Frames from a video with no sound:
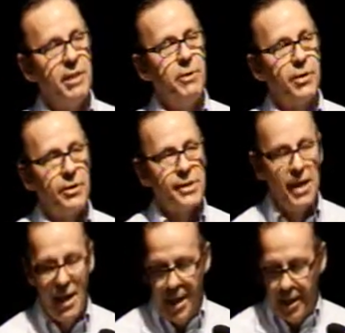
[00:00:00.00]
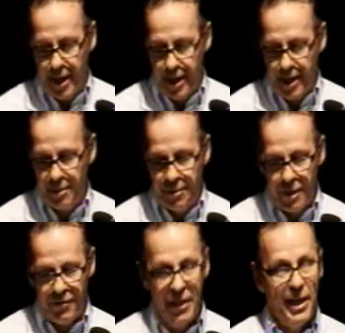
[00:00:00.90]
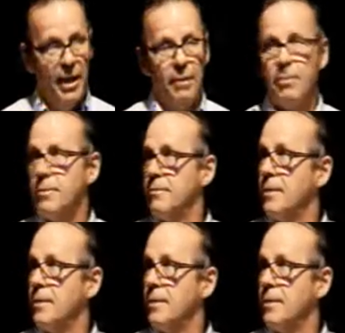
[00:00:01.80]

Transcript: inhibitors can be of any help.